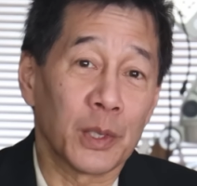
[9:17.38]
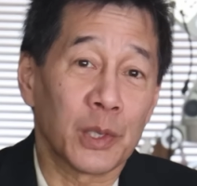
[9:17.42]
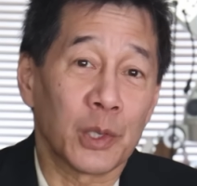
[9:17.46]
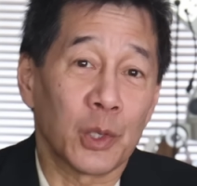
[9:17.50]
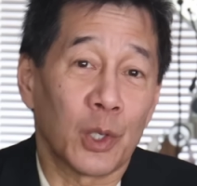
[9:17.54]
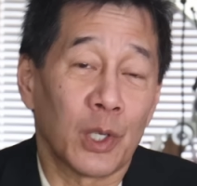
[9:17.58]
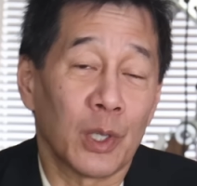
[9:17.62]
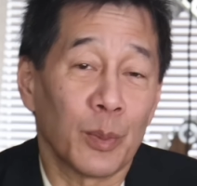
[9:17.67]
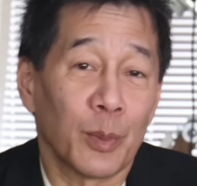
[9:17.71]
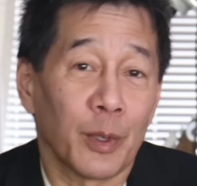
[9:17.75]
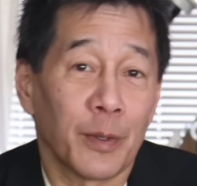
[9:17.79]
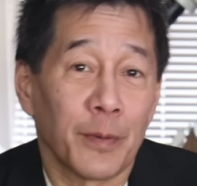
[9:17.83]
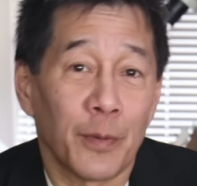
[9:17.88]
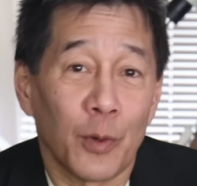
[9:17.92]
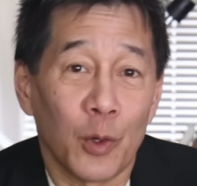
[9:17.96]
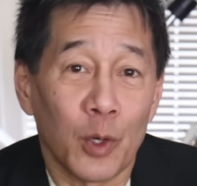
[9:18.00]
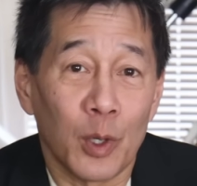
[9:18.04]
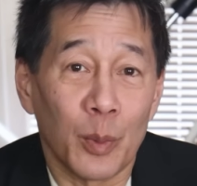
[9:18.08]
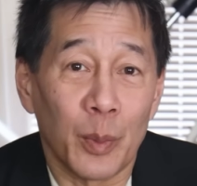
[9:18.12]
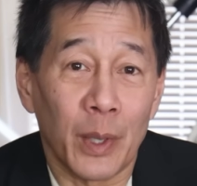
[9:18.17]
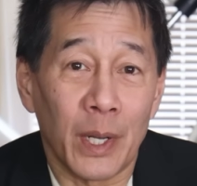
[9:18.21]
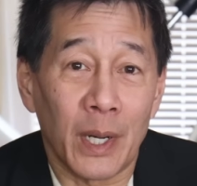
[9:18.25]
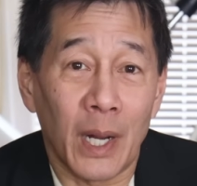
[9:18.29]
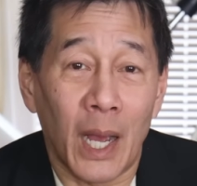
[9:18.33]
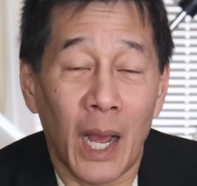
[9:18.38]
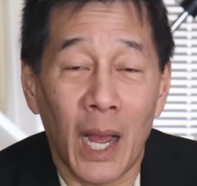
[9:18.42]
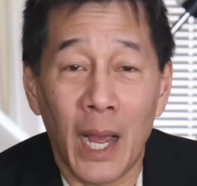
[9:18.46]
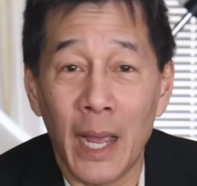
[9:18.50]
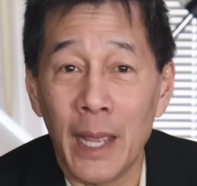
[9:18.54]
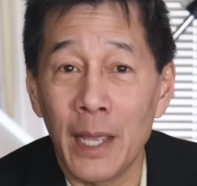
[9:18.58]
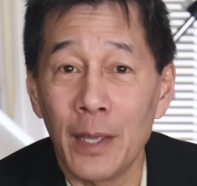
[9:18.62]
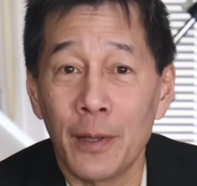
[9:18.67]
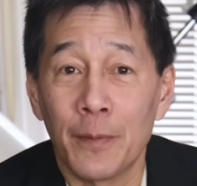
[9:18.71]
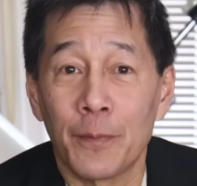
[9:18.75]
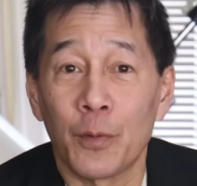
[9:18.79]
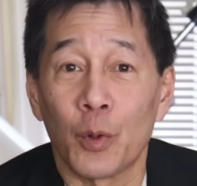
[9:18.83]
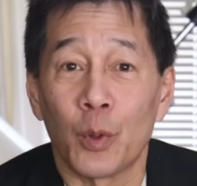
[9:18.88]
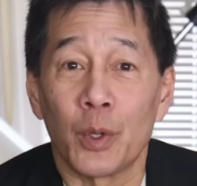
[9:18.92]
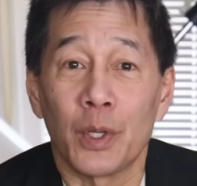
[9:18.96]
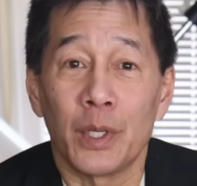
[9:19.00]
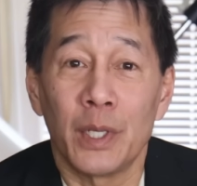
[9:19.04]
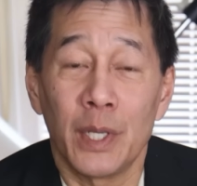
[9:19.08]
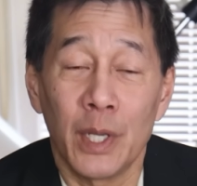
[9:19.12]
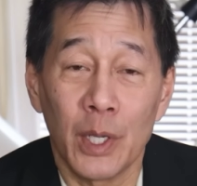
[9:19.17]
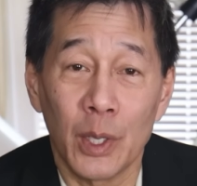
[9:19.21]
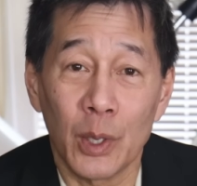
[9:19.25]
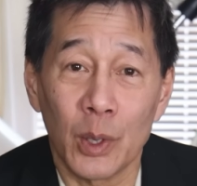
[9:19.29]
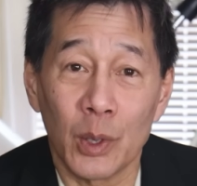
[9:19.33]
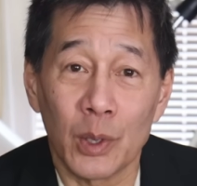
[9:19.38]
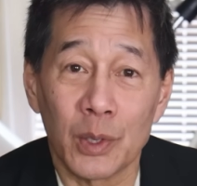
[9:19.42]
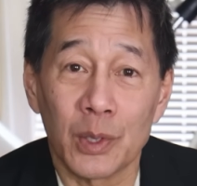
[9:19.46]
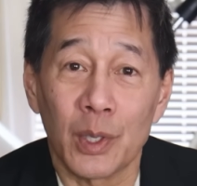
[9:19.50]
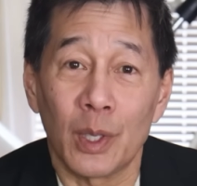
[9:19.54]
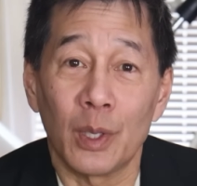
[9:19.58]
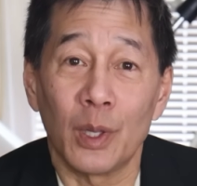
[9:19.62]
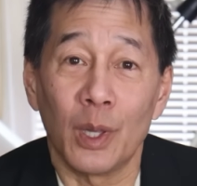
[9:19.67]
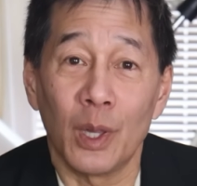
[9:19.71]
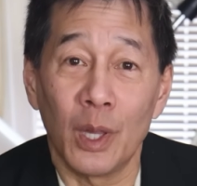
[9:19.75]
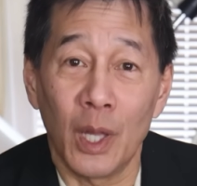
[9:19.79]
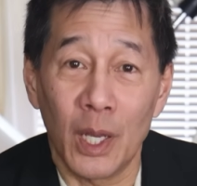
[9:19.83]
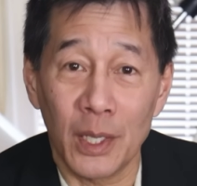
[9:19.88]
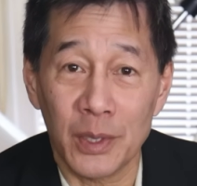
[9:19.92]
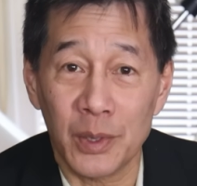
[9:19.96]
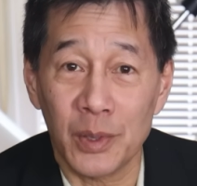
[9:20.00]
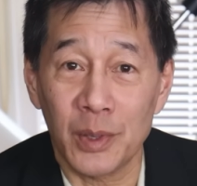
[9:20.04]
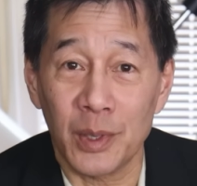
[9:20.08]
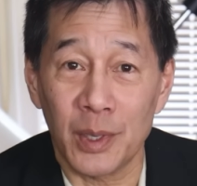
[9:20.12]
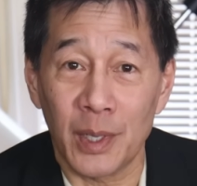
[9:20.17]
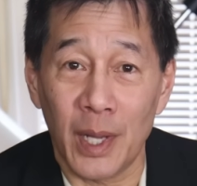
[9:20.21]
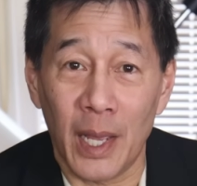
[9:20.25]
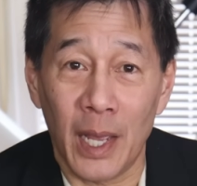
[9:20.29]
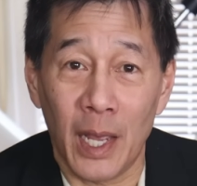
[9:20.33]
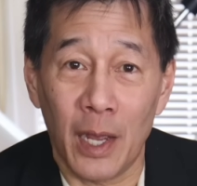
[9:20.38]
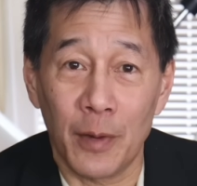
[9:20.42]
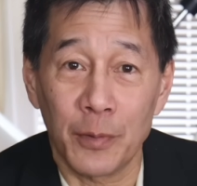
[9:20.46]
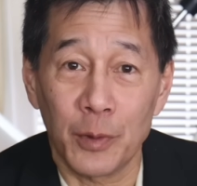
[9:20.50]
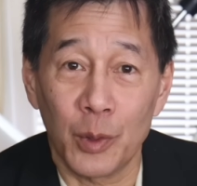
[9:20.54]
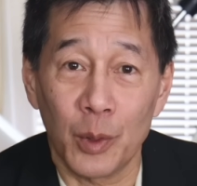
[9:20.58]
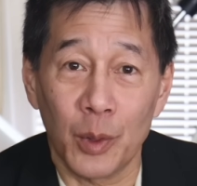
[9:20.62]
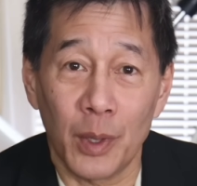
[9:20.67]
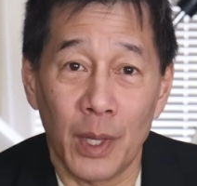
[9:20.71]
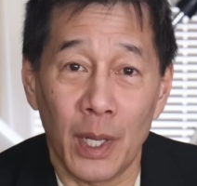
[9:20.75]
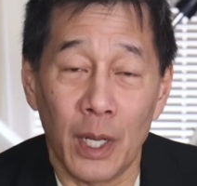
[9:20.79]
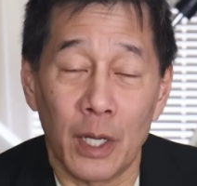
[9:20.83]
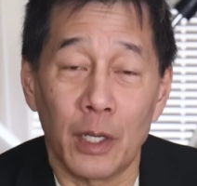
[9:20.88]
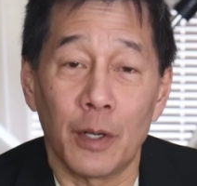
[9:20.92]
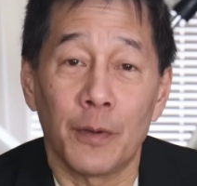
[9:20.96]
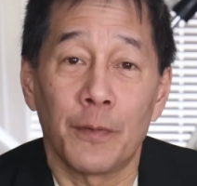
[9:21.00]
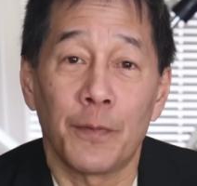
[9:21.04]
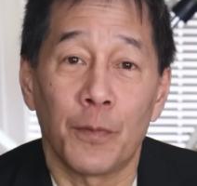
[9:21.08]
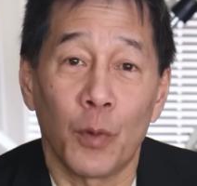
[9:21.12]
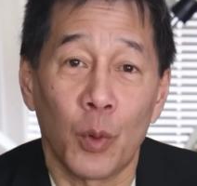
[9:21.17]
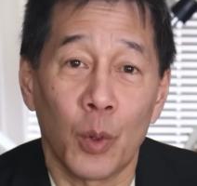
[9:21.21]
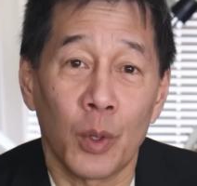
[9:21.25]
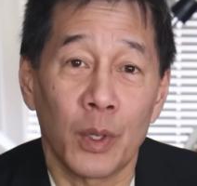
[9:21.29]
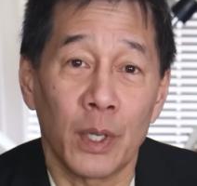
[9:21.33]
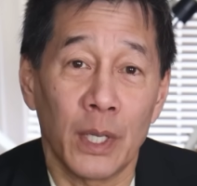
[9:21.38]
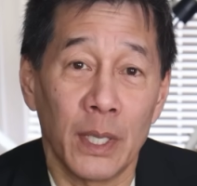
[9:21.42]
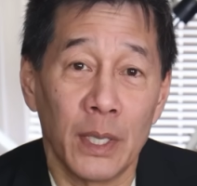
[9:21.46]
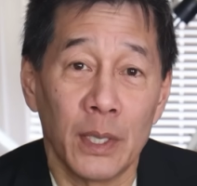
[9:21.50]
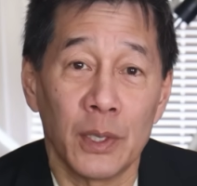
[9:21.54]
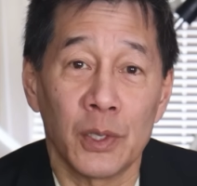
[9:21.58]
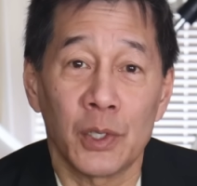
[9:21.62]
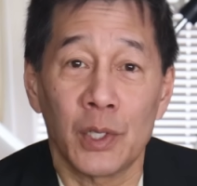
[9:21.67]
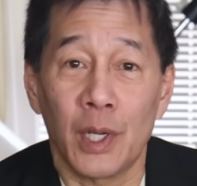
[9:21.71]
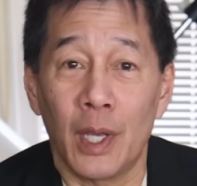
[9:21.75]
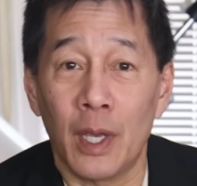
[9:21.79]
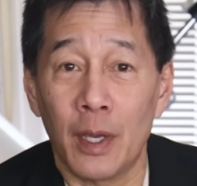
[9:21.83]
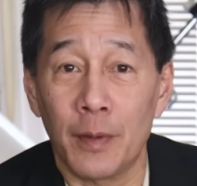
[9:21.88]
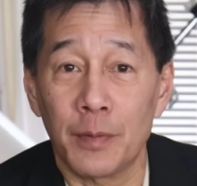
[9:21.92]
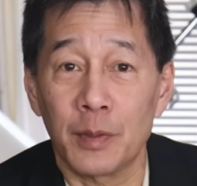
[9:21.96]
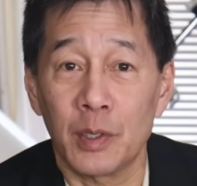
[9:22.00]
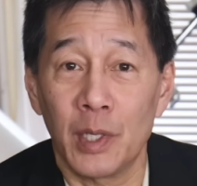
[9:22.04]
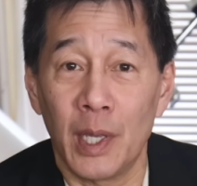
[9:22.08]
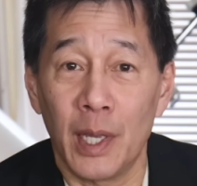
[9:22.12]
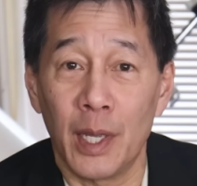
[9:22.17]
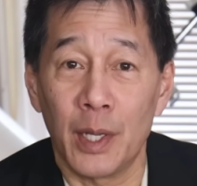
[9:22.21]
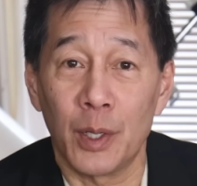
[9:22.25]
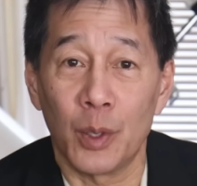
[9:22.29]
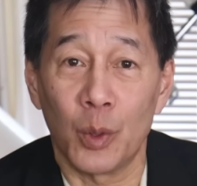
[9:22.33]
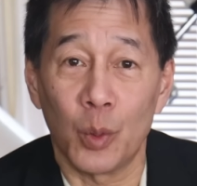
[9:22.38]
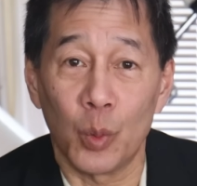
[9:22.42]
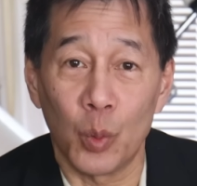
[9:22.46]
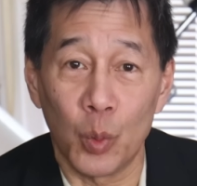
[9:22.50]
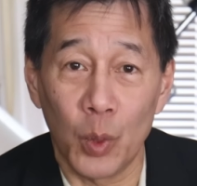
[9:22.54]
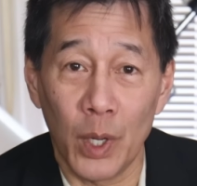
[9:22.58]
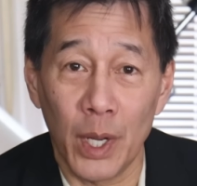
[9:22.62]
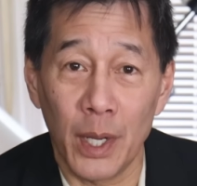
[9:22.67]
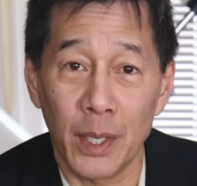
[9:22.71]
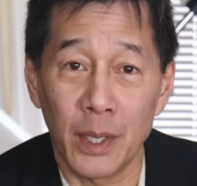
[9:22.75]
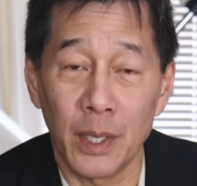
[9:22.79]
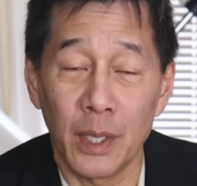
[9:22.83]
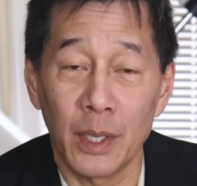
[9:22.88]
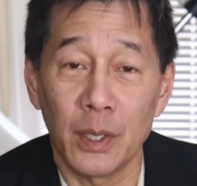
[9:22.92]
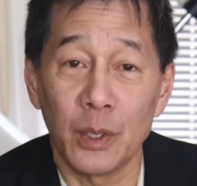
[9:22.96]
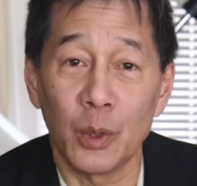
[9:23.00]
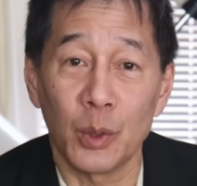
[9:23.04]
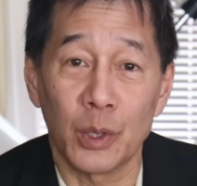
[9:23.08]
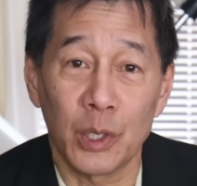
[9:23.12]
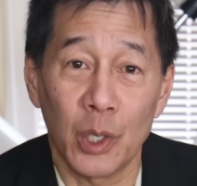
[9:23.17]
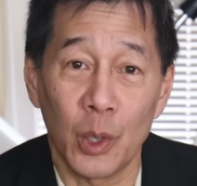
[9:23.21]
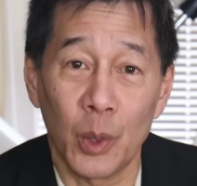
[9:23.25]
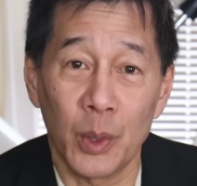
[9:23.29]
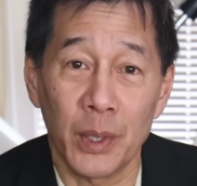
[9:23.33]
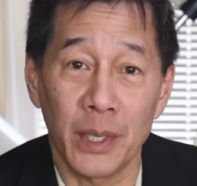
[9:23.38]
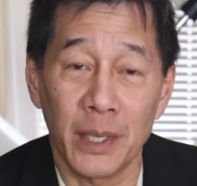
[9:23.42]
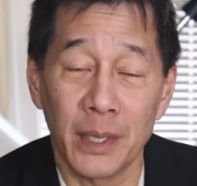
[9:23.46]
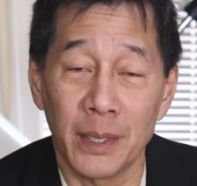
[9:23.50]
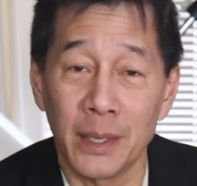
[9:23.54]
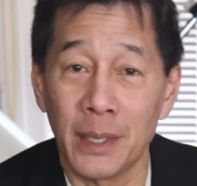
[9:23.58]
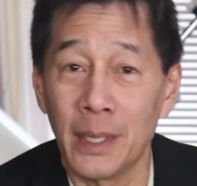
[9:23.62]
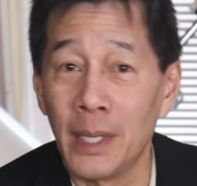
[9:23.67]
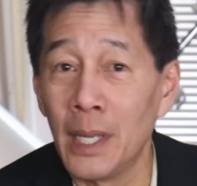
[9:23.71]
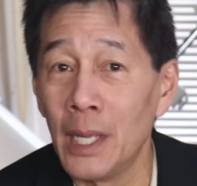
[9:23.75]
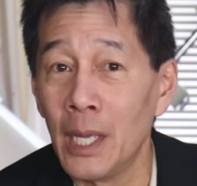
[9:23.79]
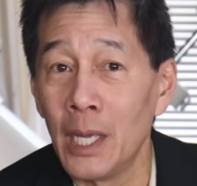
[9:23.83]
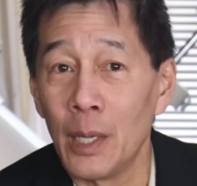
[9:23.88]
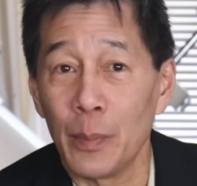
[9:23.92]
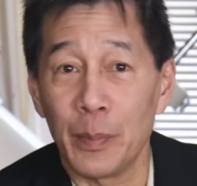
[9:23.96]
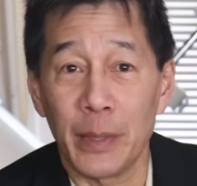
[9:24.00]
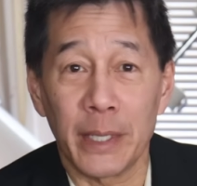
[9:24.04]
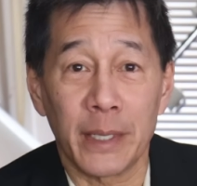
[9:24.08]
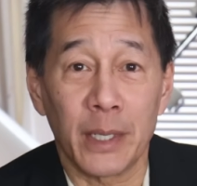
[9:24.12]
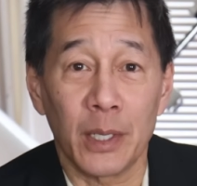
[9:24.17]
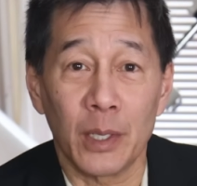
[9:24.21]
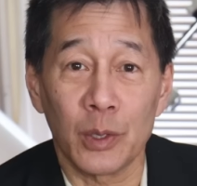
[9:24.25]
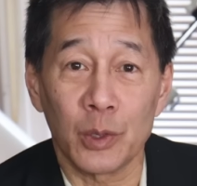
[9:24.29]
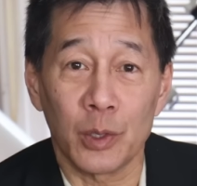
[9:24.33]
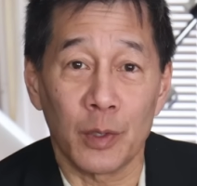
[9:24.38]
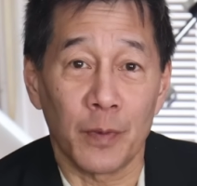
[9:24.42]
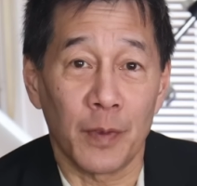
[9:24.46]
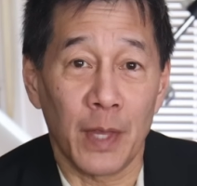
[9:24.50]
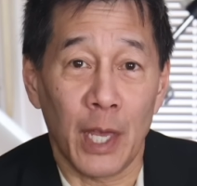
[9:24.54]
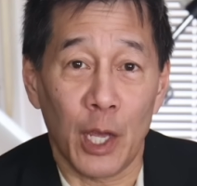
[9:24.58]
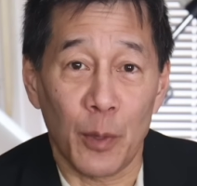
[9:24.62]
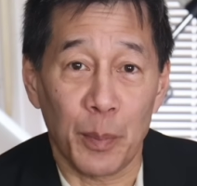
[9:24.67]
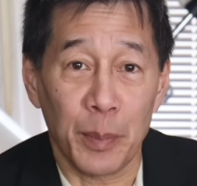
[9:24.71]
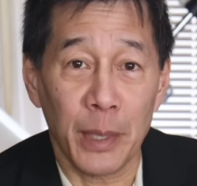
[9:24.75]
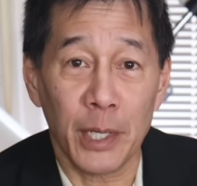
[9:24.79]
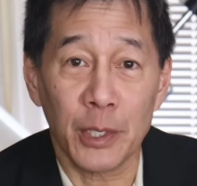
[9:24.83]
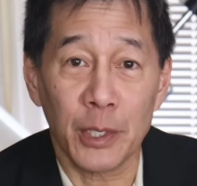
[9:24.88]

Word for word: the story before, but I, for years, lusted after that 4 inch F10 red Newtonian because of that